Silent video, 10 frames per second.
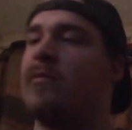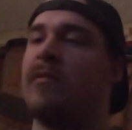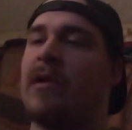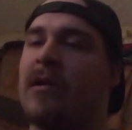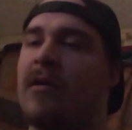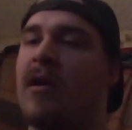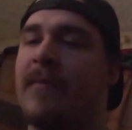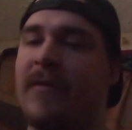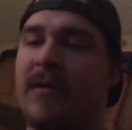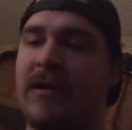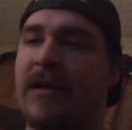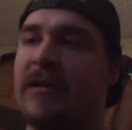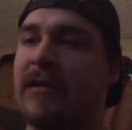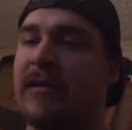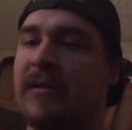Another Carpenter
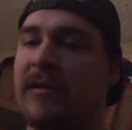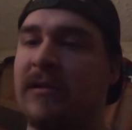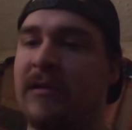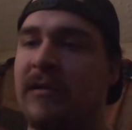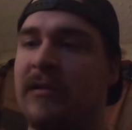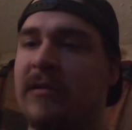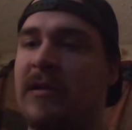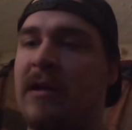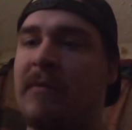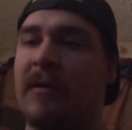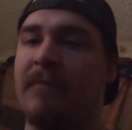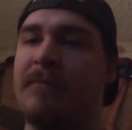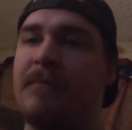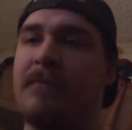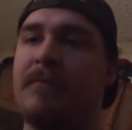here. I'm a
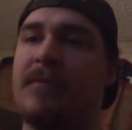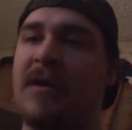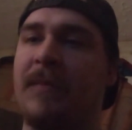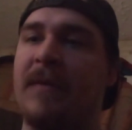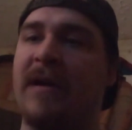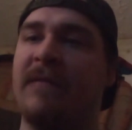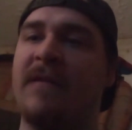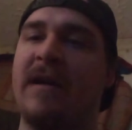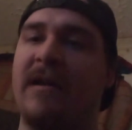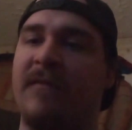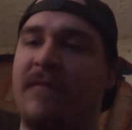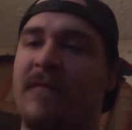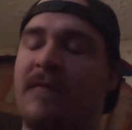pretty big fan of